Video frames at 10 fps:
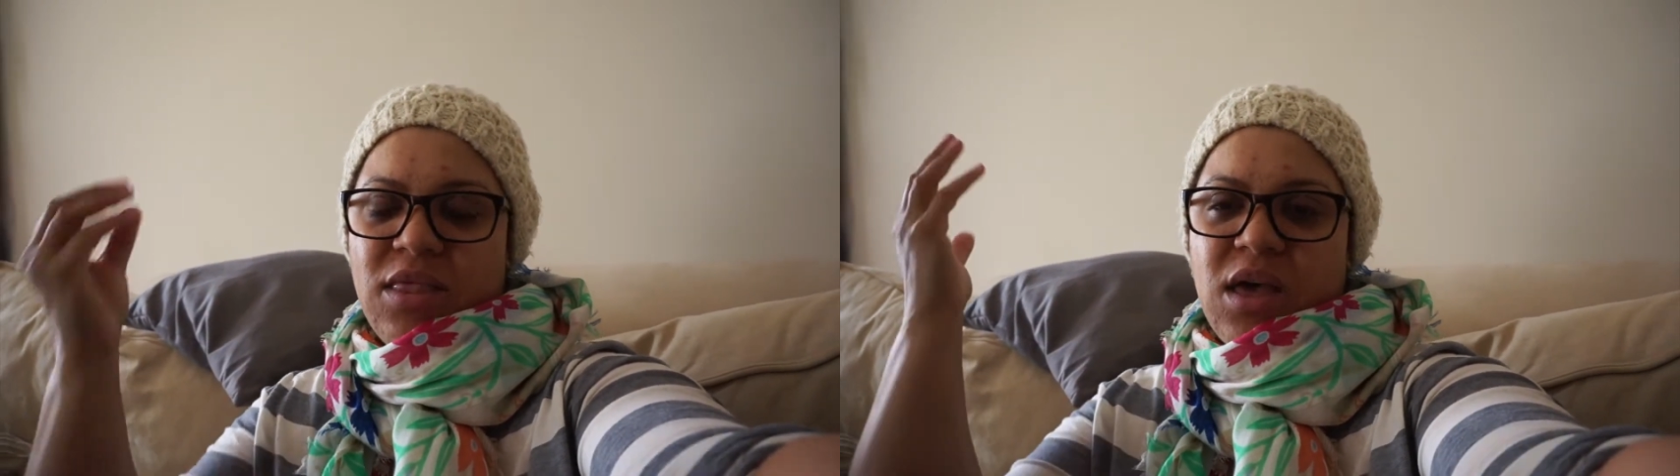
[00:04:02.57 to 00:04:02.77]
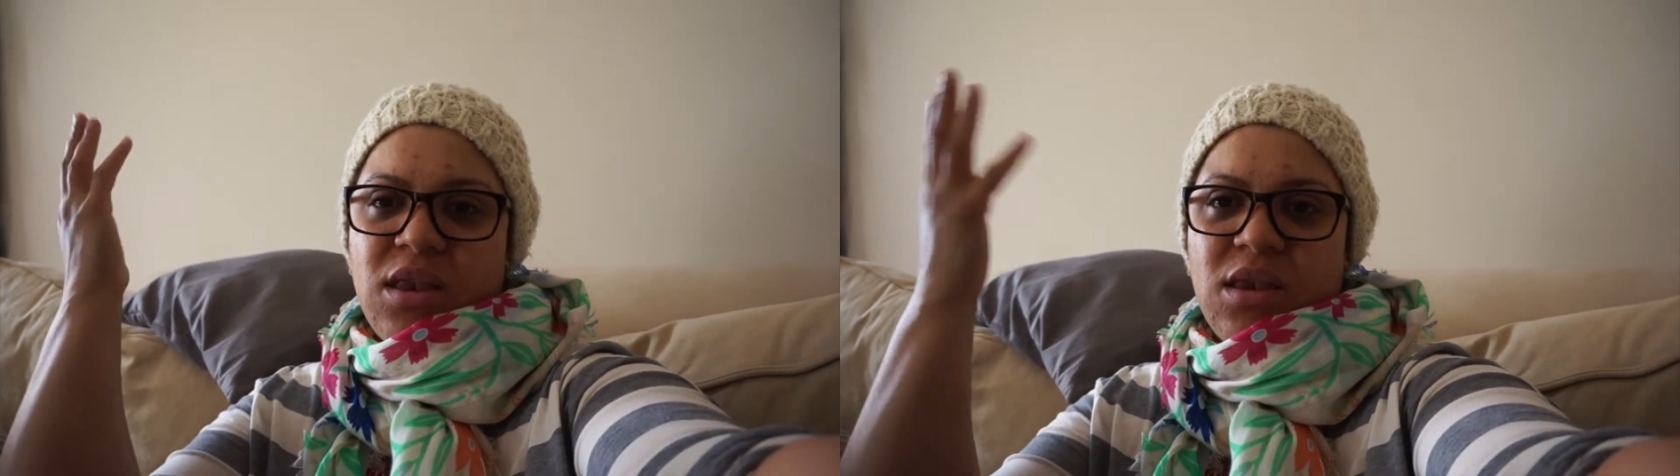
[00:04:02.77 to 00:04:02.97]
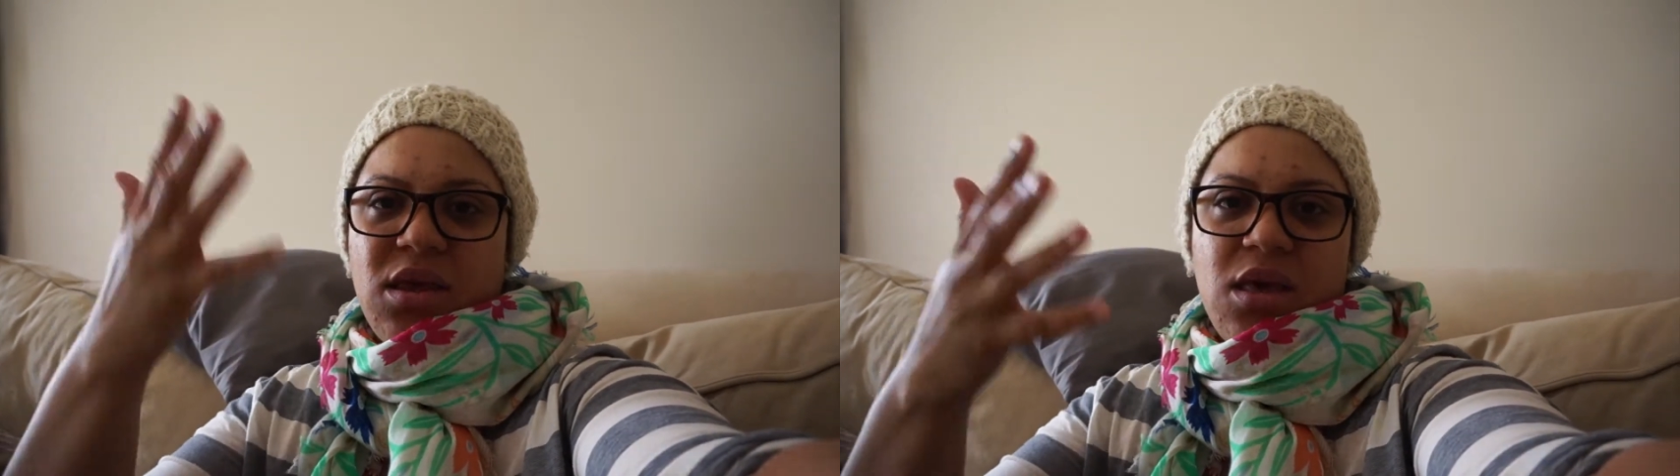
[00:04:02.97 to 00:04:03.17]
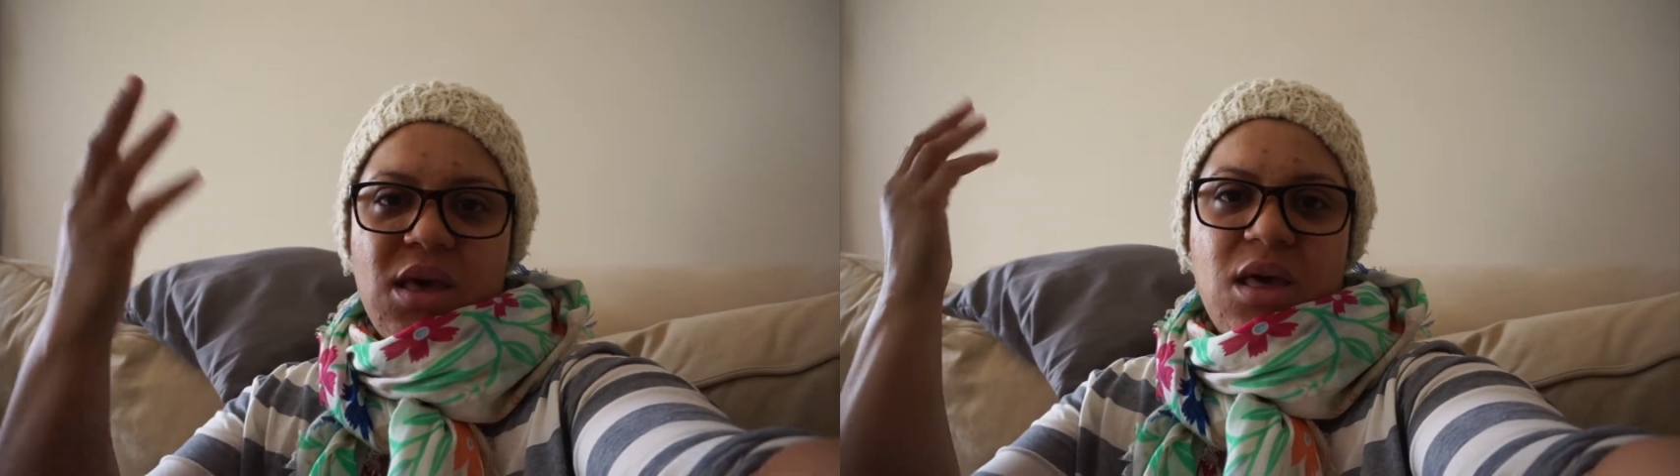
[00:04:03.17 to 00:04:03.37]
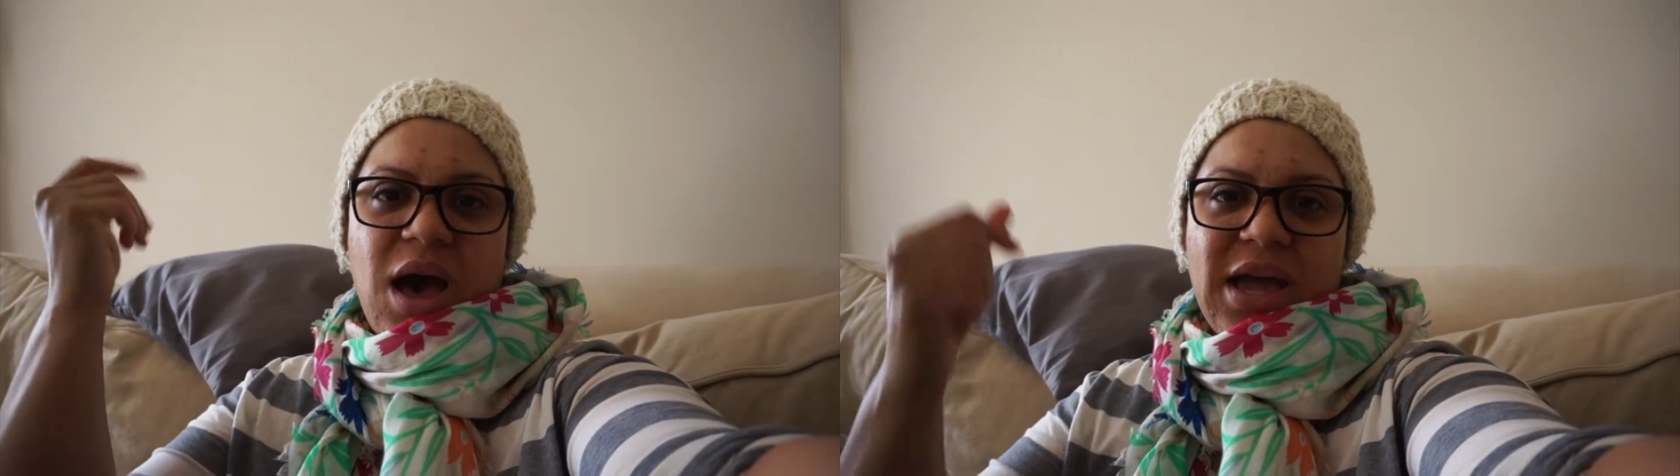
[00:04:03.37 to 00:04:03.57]
and then
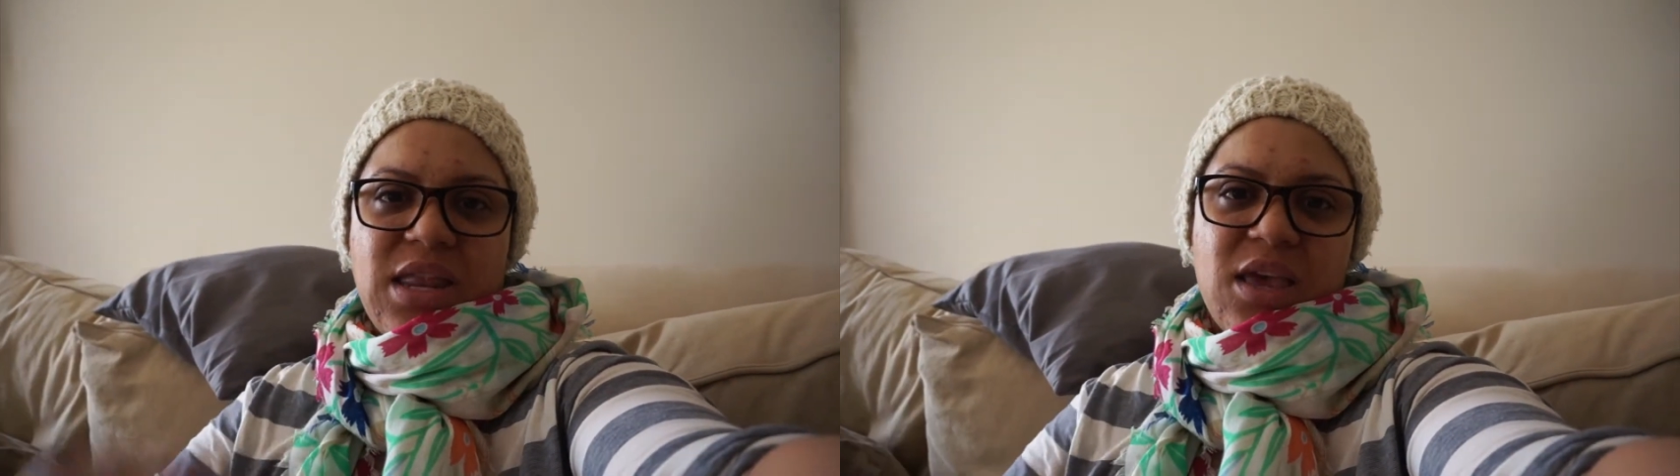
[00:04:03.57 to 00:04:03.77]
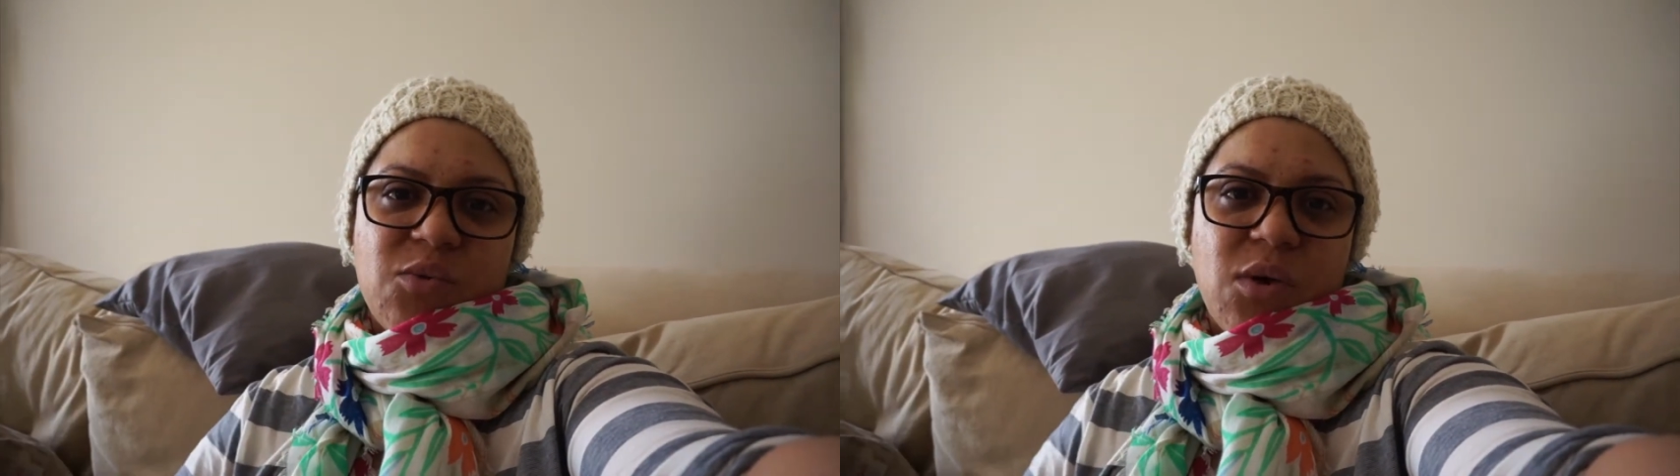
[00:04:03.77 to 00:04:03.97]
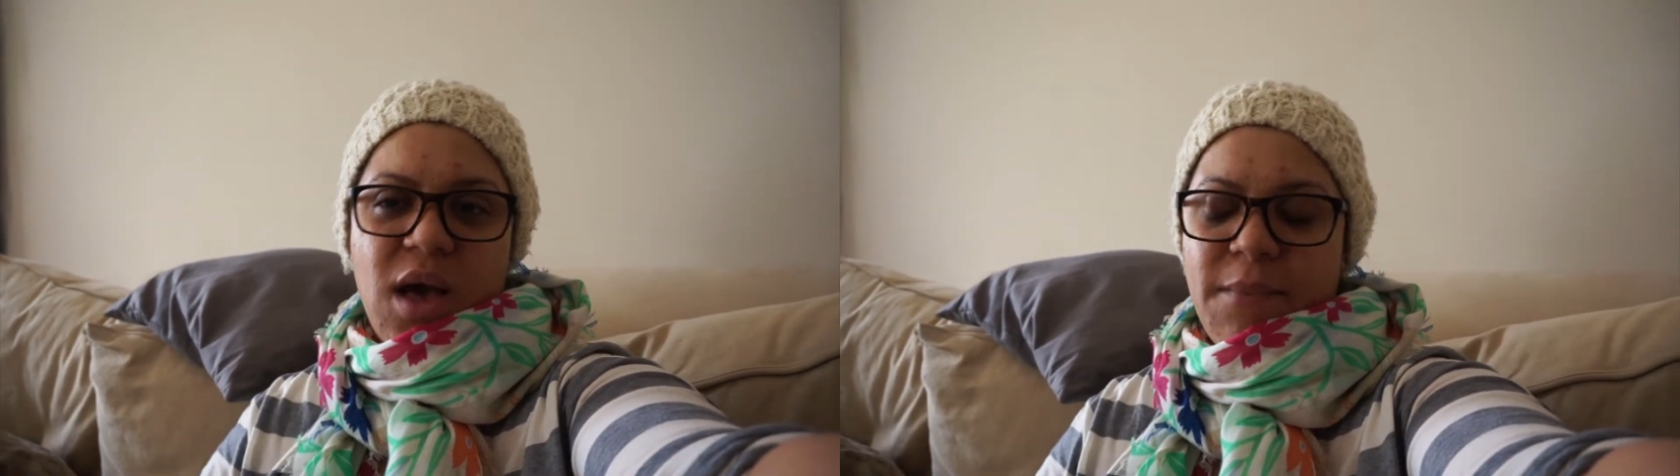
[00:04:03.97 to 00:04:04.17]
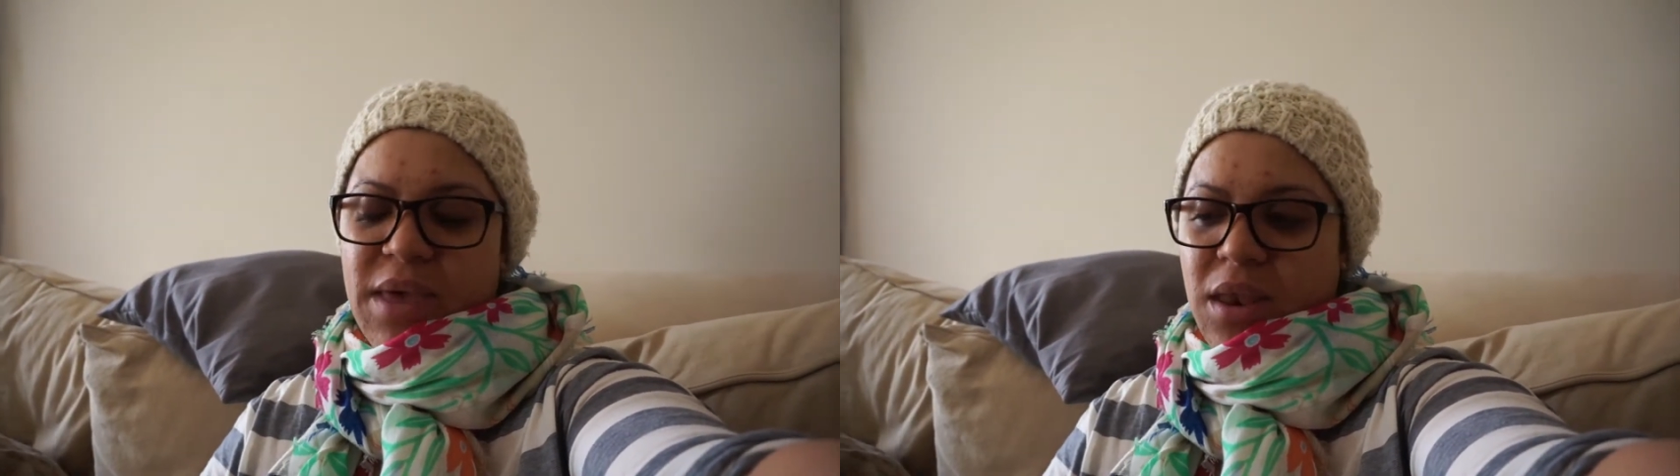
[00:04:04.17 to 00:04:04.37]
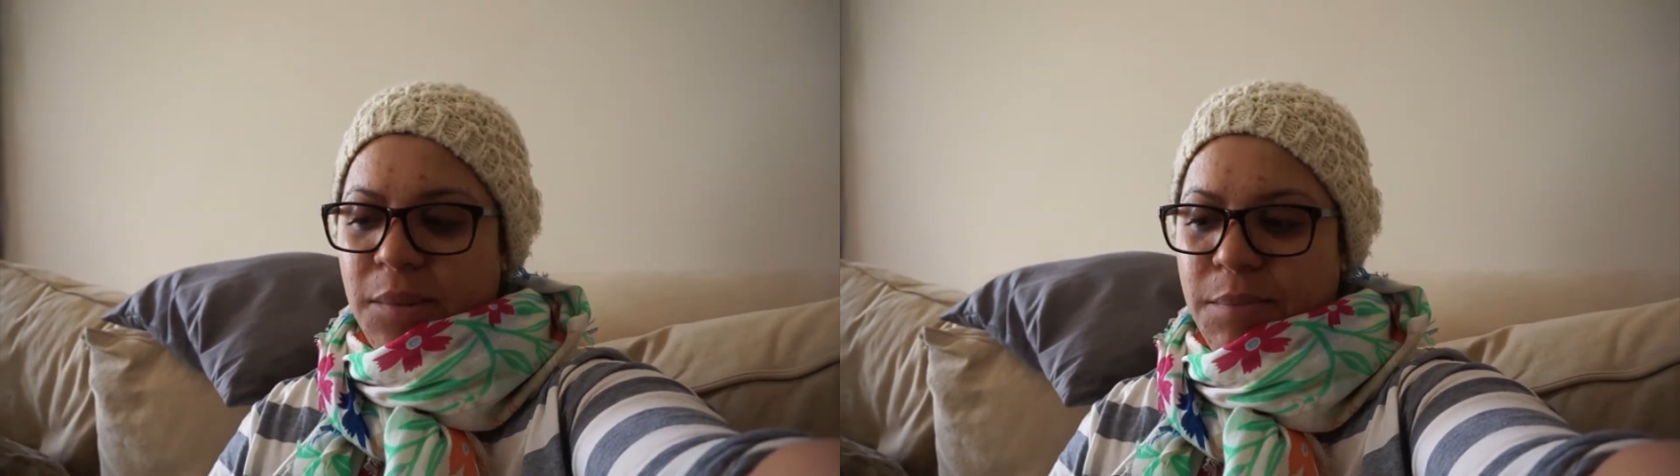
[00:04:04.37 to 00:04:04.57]
ideas will come
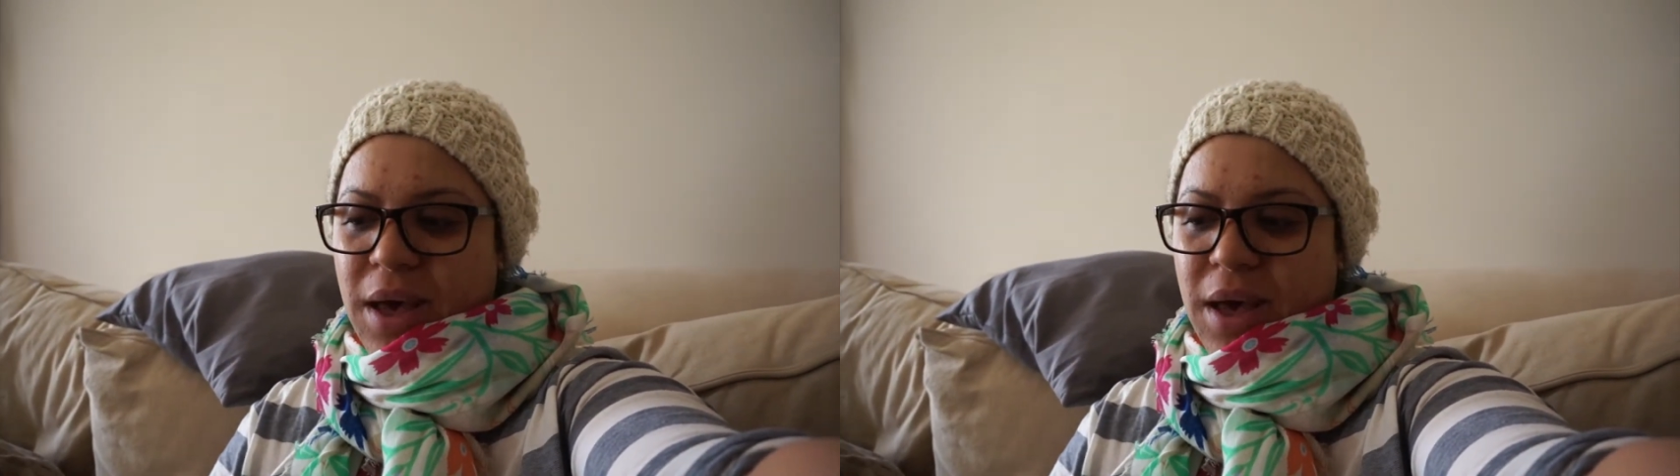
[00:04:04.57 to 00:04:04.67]
in.